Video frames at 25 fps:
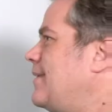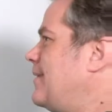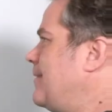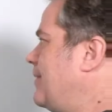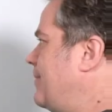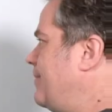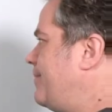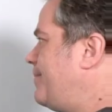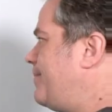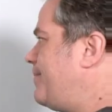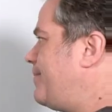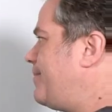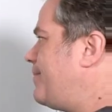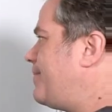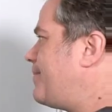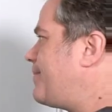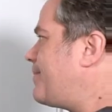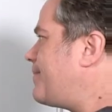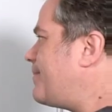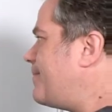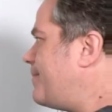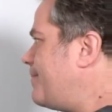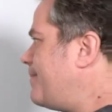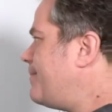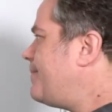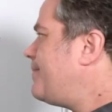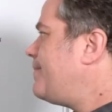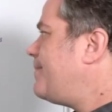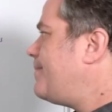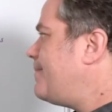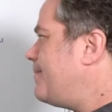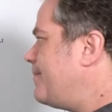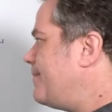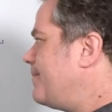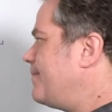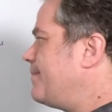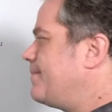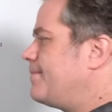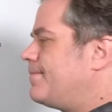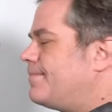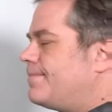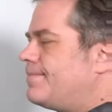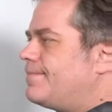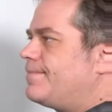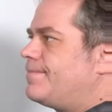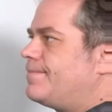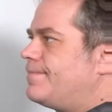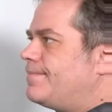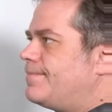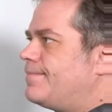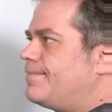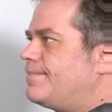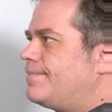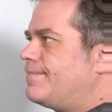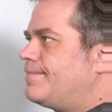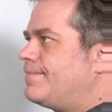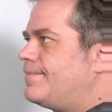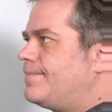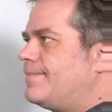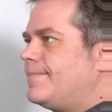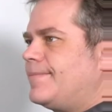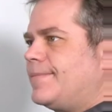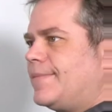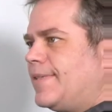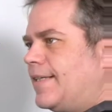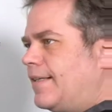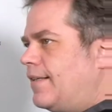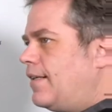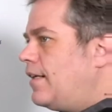This person isn't speaking.